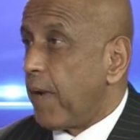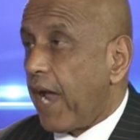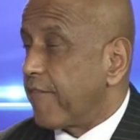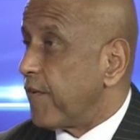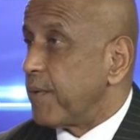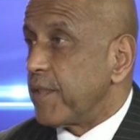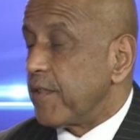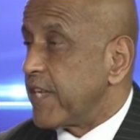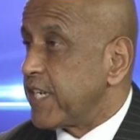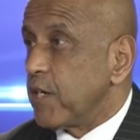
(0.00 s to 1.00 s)
and math. I mean,
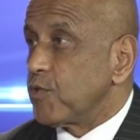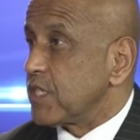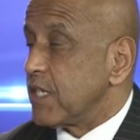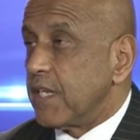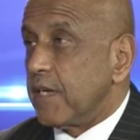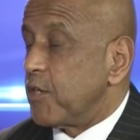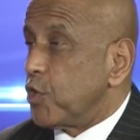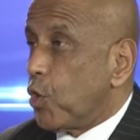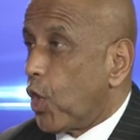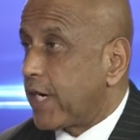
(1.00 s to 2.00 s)
the Latinos in uh,
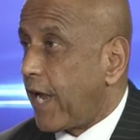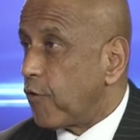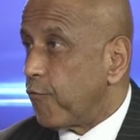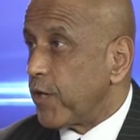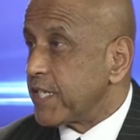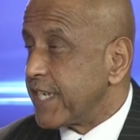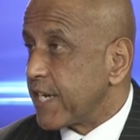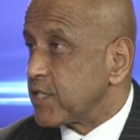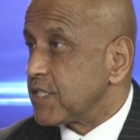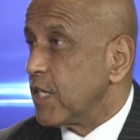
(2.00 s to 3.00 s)
New York, California,
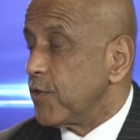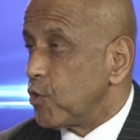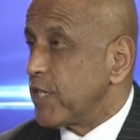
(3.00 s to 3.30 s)
Texas,